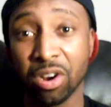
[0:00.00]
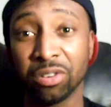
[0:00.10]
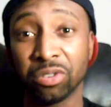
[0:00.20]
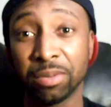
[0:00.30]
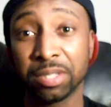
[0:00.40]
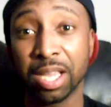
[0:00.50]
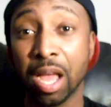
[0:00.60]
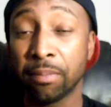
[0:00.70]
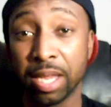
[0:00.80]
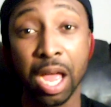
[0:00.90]
Carl. You know what I'm saying?
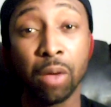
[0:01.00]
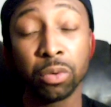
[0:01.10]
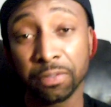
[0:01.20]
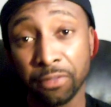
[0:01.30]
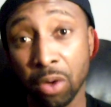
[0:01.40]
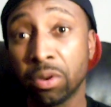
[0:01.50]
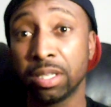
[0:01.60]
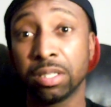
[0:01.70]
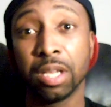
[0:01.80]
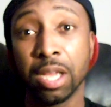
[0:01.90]
I mean, I was
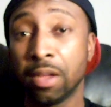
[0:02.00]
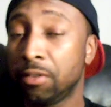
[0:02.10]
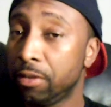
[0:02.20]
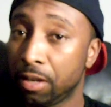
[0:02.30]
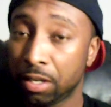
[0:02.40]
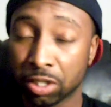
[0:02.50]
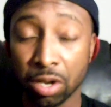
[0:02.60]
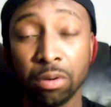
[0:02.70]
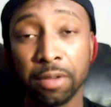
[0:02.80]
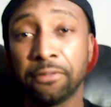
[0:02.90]
focused,
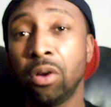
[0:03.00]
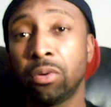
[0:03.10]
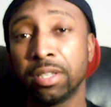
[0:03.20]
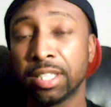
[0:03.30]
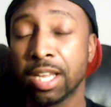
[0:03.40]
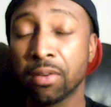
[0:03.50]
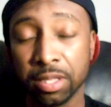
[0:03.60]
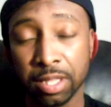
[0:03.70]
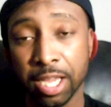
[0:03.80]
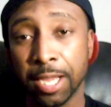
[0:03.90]
totally focused and
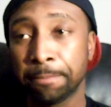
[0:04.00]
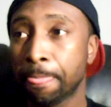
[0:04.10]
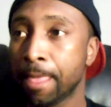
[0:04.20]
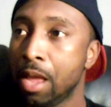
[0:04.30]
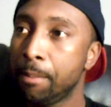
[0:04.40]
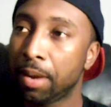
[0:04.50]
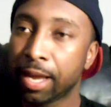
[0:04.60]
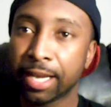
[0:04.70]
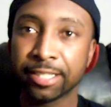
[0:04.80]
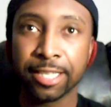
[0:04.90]
everything. But
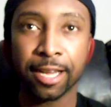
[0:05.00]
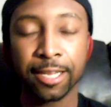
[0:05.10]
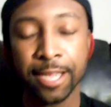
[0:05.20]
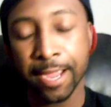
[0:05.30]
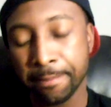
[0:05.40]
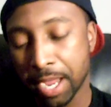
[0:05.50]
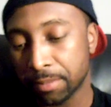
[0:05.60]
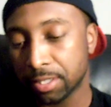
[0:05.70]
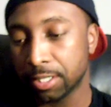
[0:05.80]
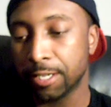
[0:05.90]
like I said, I came
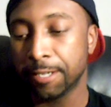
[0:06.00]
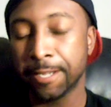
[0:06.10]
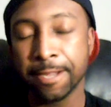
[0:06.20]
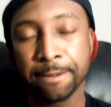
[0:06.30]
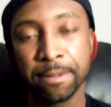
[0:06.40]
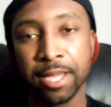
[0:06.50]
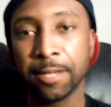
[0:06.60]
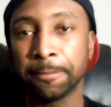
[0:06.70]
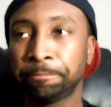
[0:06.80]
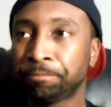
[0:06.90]
back my senior year,
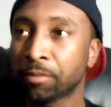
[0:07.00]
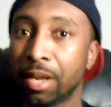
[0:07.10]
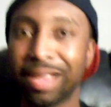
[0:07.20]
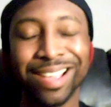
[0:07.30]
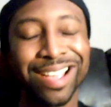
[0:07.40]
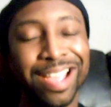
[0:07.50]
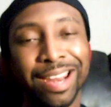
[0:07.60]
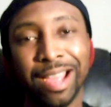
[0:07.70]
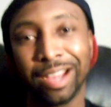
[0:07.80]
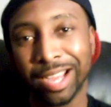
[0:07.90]
man,
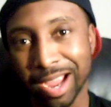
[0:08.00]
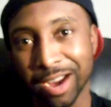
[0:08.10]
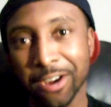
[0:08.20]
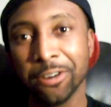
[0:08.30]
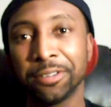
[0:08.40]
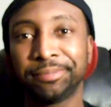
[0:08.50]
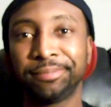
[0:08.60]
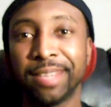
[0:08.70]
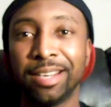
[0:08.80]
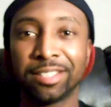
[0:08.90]
and I got hurt
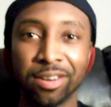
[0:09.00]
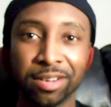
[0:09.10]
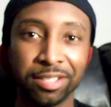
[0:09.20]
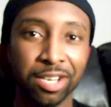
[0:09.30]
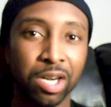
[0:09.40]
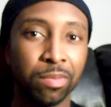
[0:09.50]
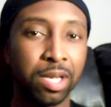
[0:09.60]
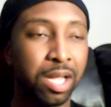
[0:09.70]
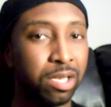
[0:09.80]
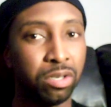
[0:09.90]
in the Turkey tournament.
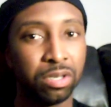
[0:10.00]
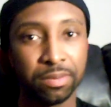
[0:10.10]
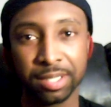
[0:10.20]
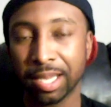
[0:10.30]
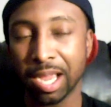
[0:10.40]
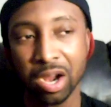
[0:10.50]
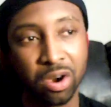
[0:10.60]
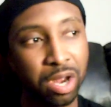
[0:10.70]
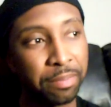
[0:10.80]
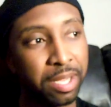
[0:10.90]
You know what I'm saying? I got
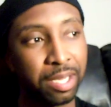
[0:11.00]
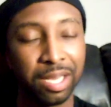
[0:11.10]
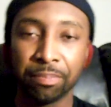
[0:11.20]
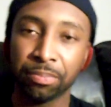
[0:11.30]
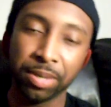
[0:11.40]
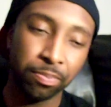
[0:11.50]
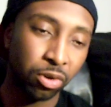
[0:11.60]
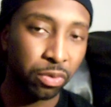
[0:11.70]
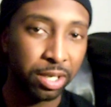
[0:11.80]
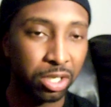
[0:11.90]
hurt. I mean,
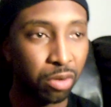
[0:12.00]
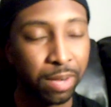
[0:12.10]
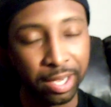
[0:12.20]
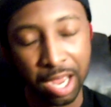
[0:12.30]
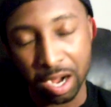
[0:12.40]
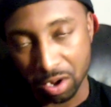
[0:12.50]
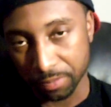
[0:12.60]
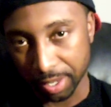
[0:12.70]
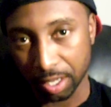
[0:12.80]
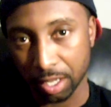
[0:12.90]
people don't really know, but I got
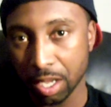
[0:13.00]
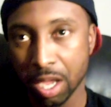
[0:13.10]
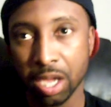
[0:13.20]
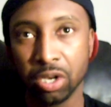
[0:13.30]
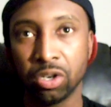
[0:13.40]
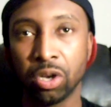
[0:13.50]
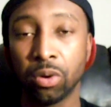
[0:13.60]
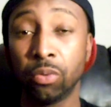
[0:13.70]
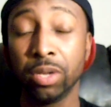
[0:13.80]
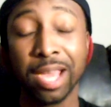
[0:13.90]
hurt, man.
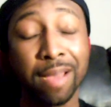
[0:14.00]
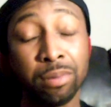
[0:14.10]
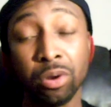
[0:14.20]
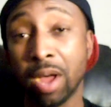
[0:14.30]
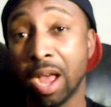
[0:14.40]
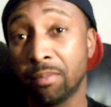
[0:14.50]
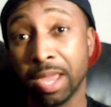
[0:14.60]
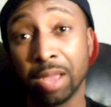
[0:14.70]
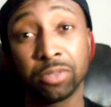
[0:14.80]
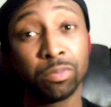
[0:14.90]
And we got blew out,
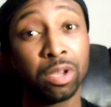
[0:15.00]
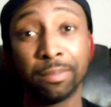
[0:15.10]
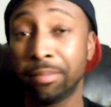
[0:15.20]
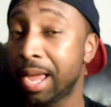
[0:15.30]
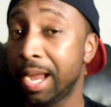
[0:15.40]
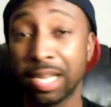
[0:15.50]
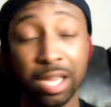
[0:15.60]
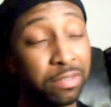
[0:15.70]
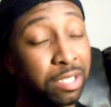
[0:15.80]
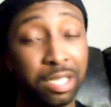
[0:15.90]
man. I'm talking about, I ain't
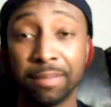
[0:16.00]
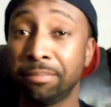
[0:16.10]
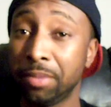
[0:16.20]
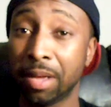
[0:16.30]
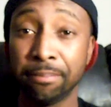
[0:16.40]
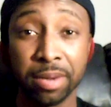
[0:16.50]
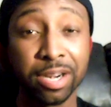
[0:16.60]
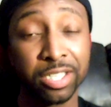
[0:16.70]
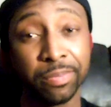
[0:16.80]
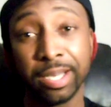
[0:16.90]
never seen
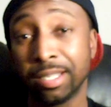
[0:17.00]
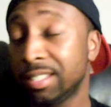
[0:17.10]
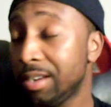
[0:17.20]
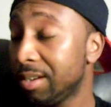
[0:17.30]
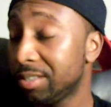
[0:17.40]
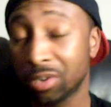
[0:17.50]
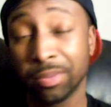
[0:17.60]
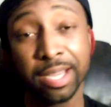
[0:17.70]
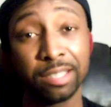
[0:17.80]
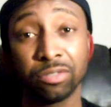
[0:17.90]
embarrassment in the Turkey
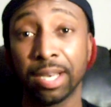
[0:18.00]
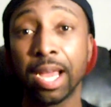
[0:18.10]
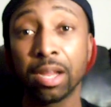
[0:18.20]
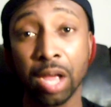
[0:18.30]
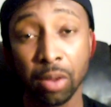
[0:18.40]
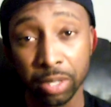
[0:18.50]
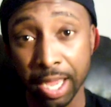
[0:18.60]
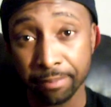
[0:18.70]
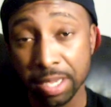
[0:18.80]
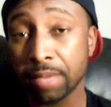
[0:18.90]
tournament history like how we
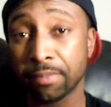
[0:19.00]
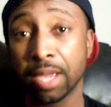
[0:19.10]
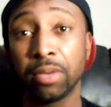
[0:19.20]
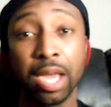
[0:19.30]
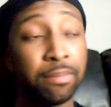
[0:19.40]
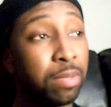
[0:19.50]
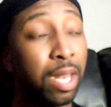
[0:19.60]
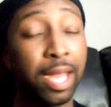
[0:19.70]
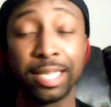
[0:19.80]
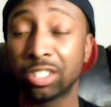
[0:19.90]
got beat, man. We got beat
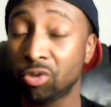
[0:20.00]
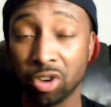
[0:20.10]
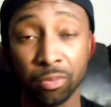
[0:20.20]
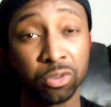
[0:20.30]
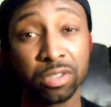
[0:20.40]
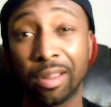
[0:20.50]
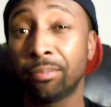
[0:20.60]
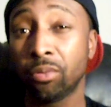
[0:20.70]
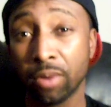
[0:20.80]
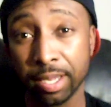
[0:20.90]
by like 20 or 30
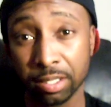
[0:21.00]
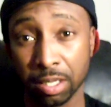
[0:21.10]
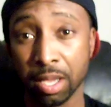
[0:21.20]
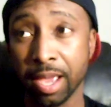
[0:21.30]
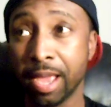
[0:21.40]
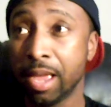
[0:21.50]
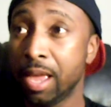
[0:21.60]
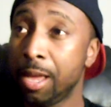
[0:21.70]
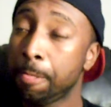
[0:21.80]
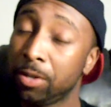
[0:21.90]
points.
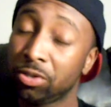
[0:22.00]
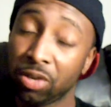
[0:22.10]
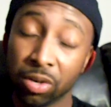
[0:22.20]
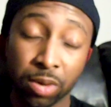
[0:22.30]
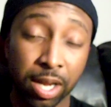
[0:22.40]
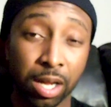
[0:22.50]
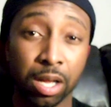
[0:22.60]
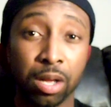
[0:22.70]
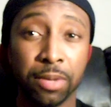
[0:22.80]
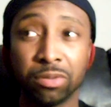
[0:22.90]
So anyway,
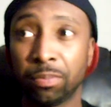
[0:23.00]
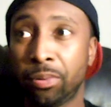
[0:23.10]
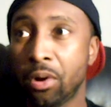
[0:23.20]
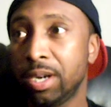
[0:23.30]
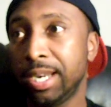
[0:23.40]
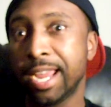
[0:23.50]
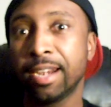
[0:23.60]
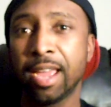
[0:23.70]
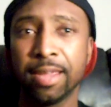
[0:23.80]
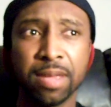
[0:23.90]
it was a party
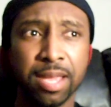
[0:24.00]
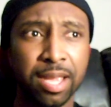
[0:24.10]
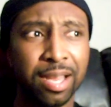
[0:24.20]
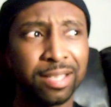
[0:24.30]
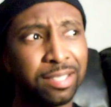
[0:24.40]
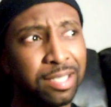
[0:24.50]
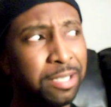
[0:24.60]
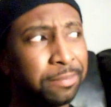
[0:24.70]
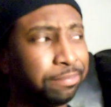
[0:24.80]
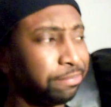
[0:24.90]
that night, man. I
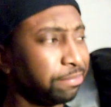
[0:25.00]
see,